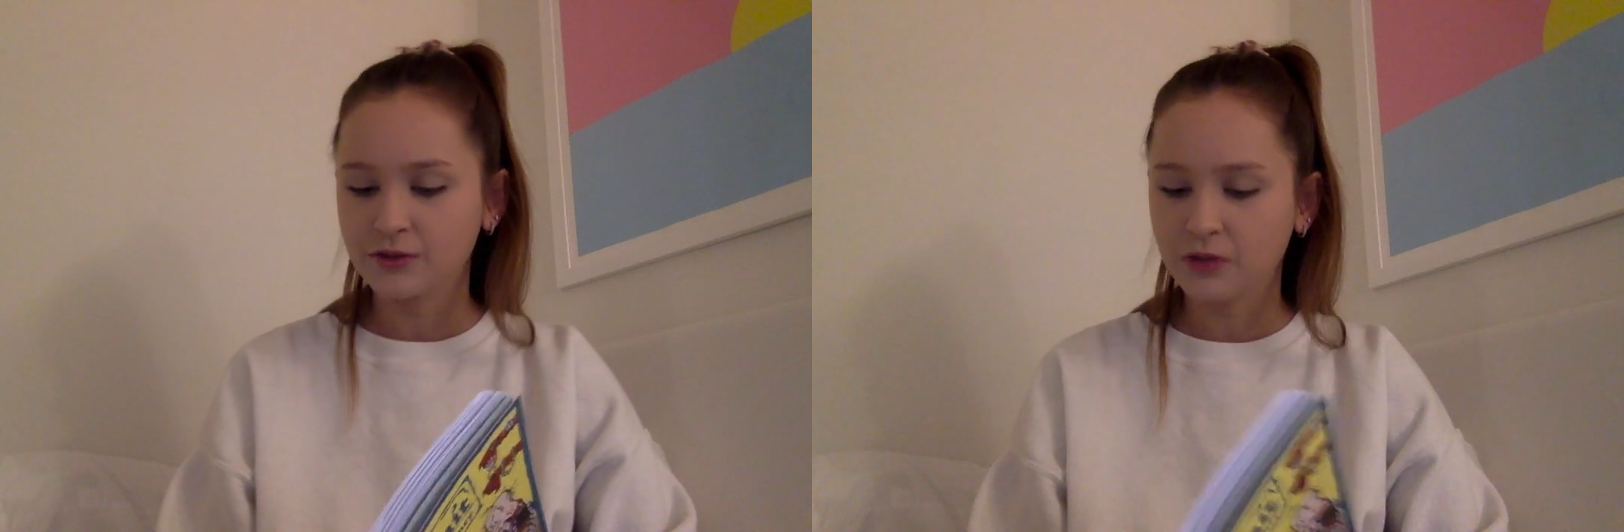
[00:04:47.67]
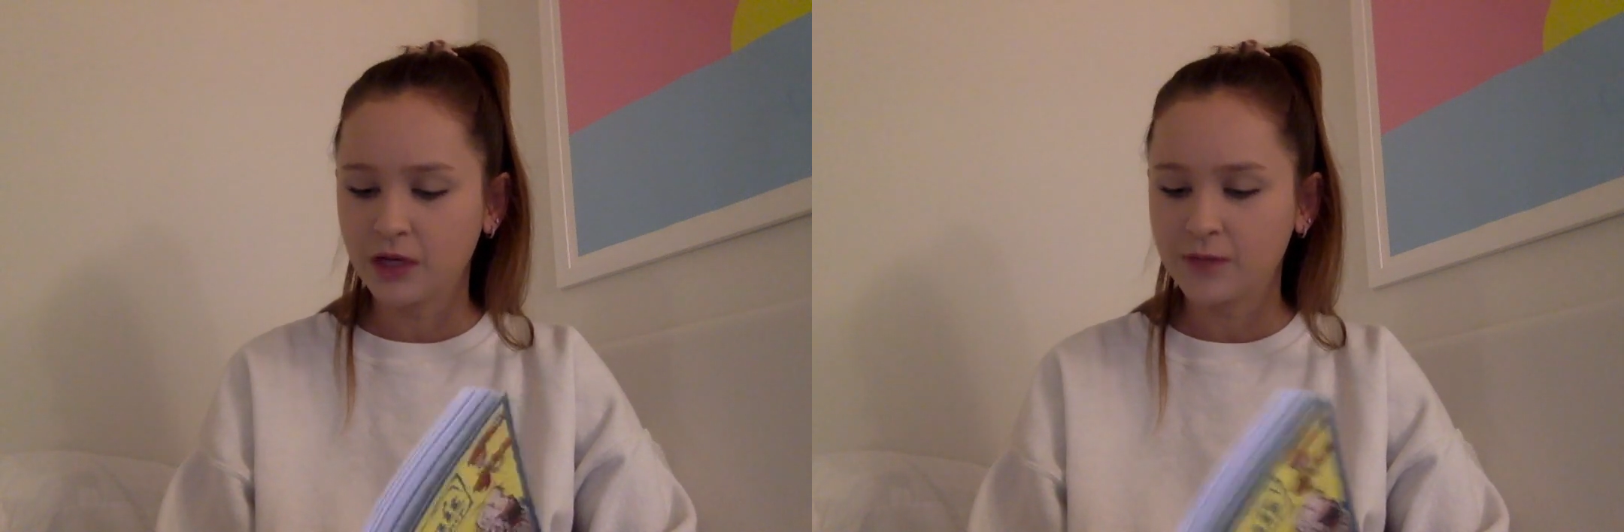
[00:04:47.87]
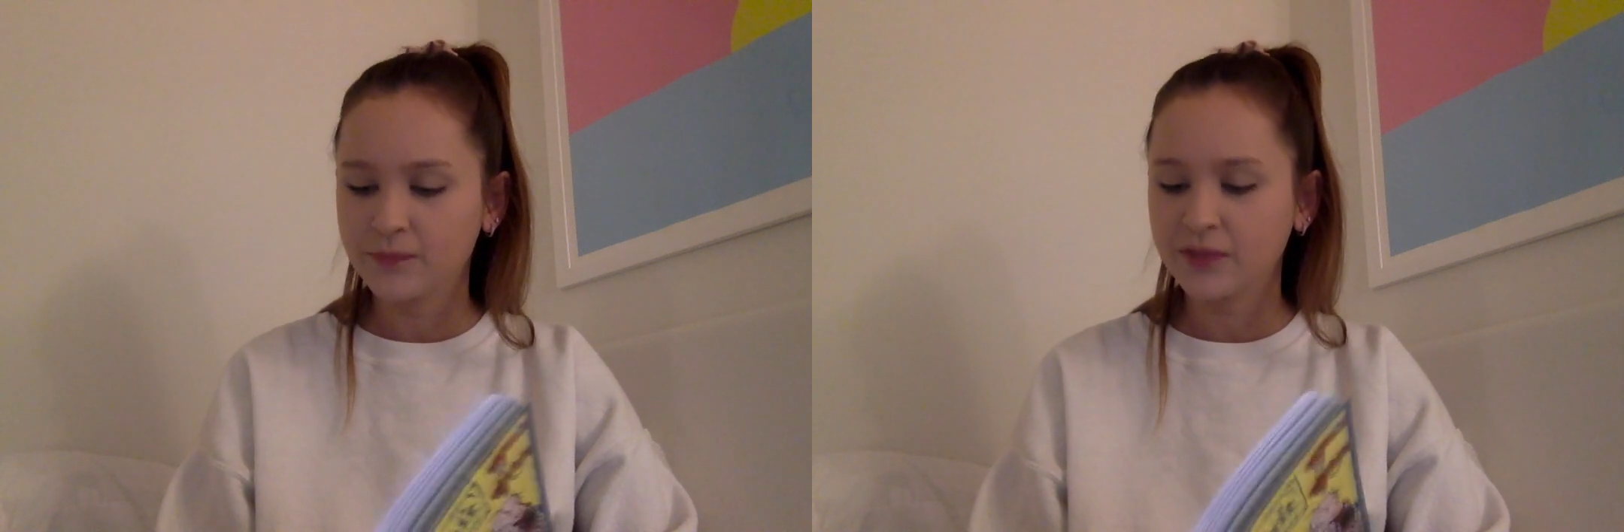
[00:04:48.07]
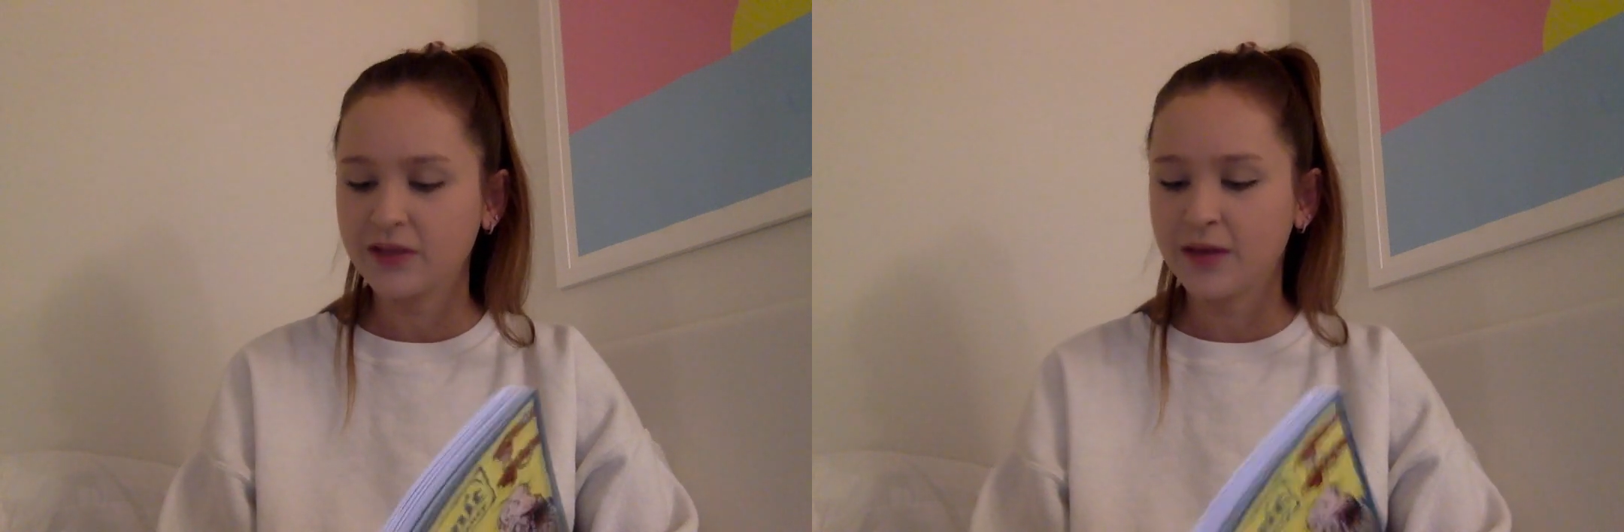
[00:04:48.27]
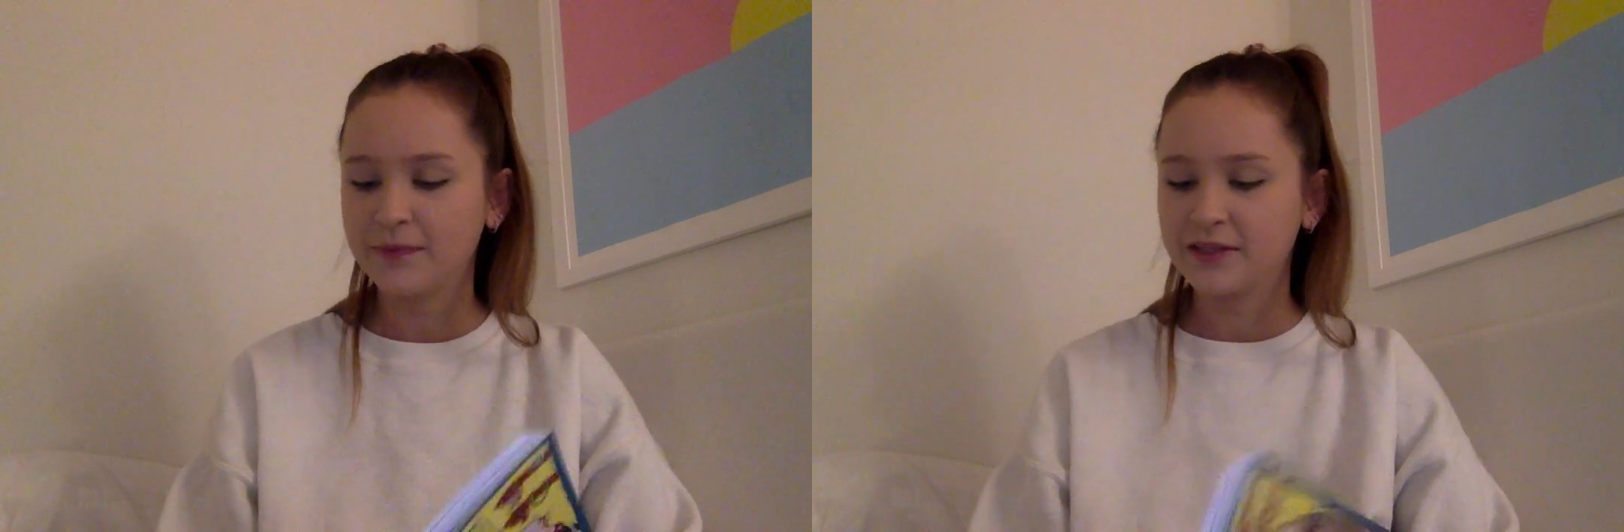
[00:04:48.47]
Carrot,
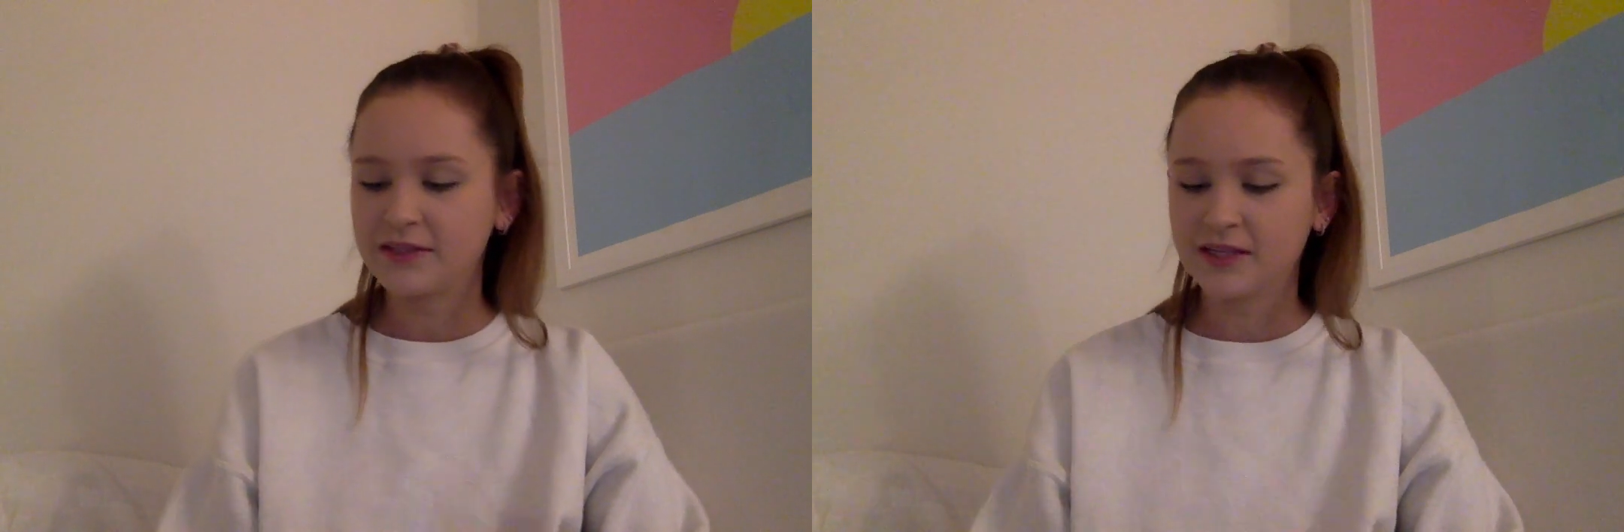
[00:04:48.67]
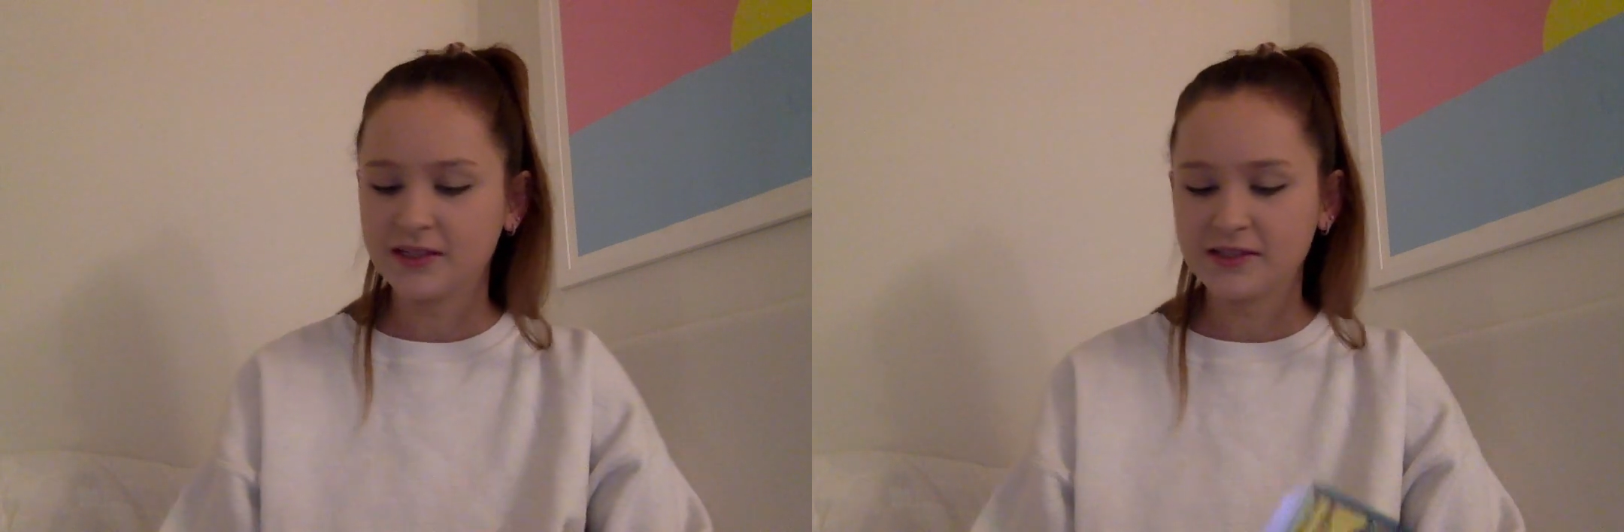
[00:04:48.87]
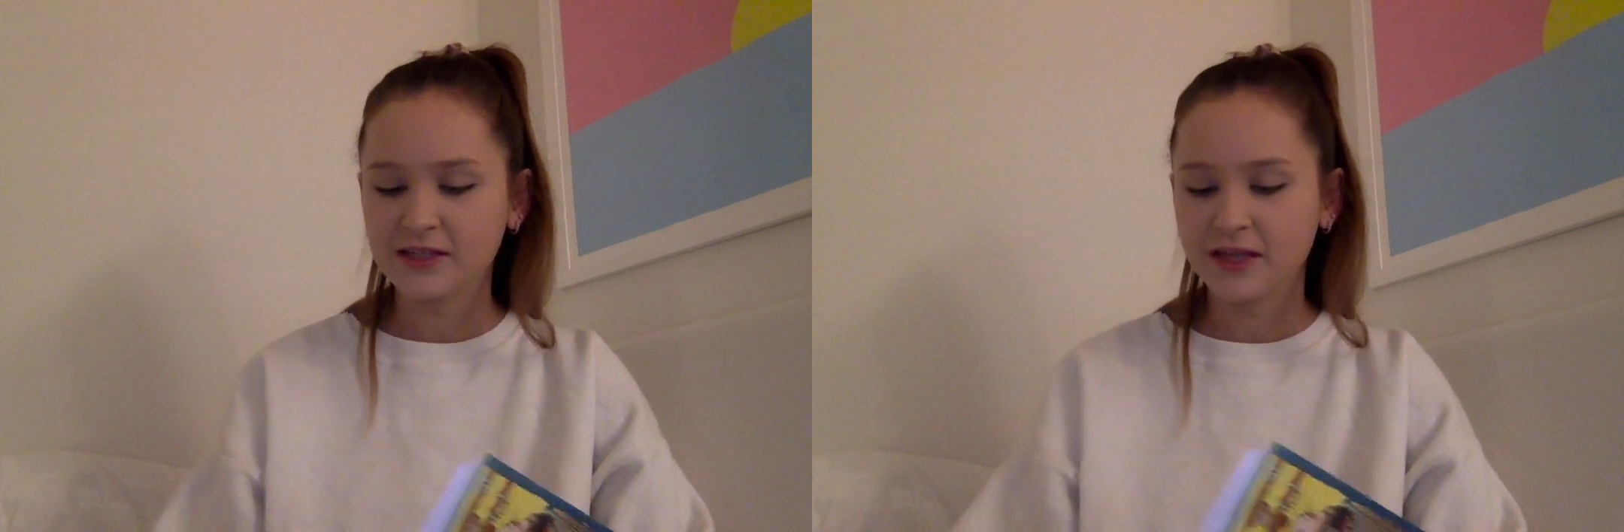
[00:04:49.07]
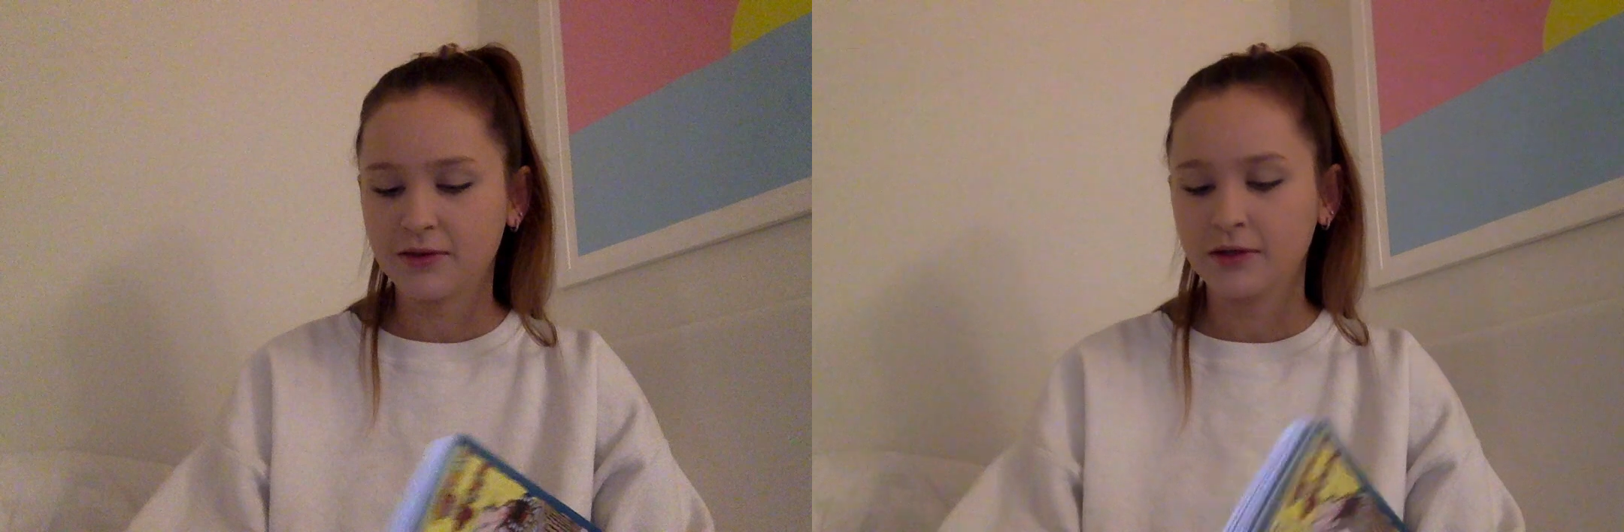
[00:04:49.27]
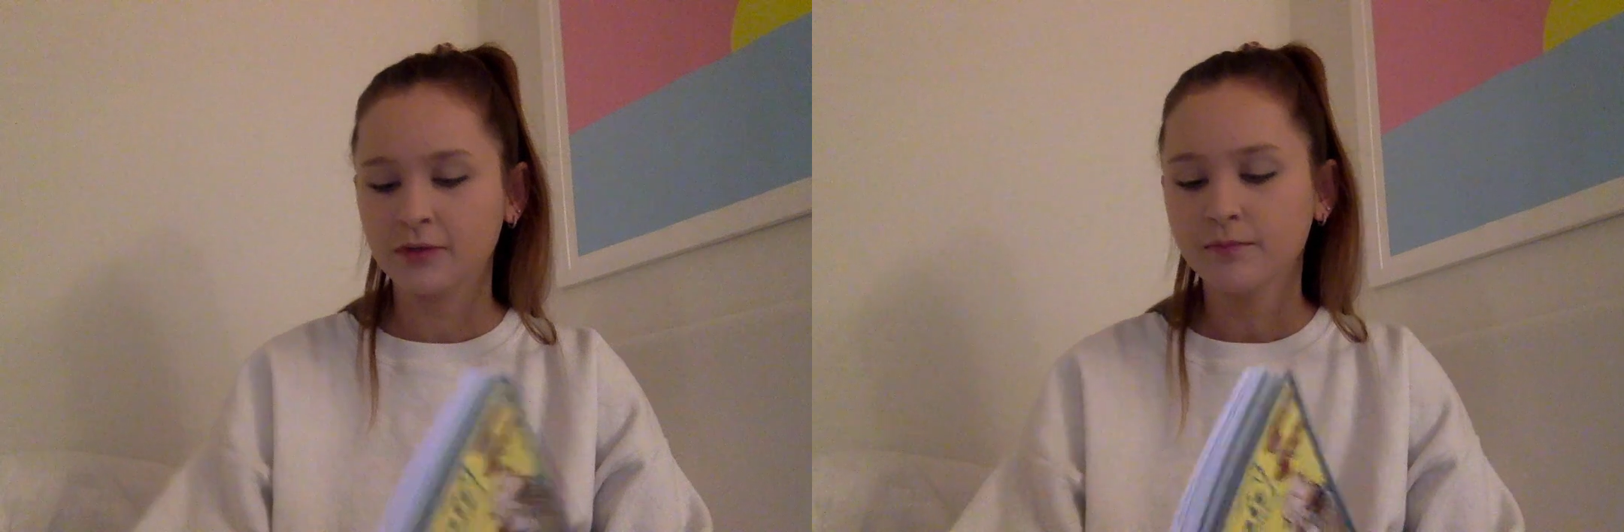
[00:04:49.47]
clapping his hands
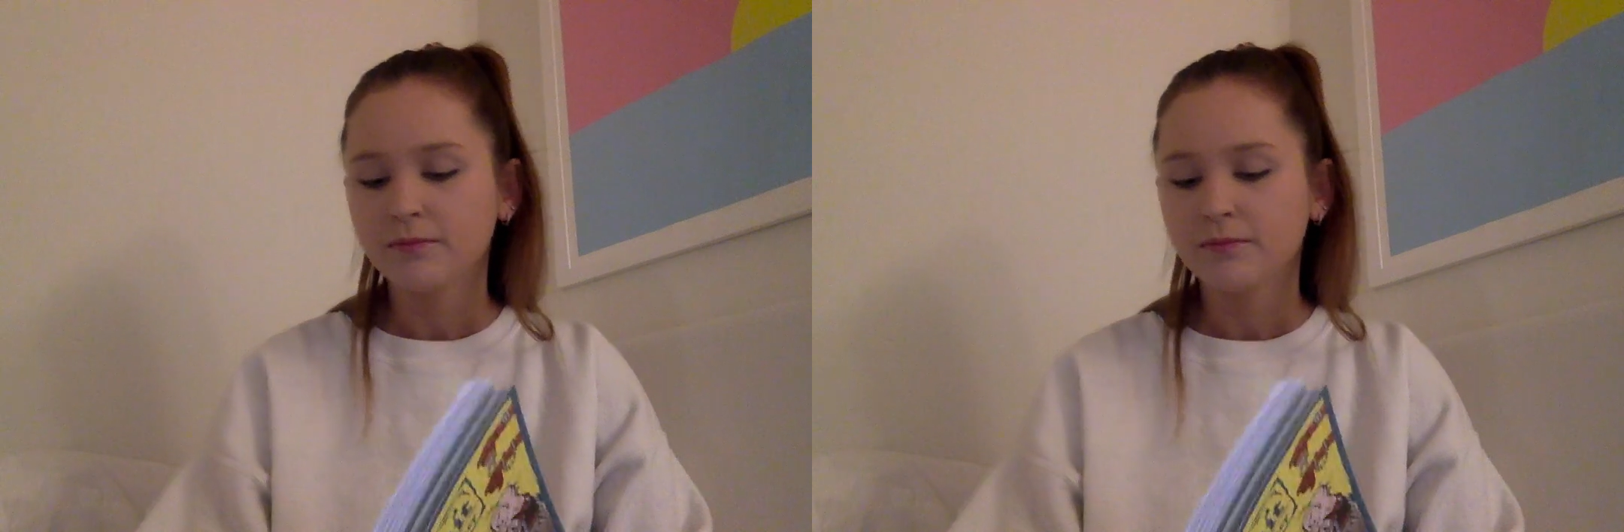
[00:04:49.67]
together.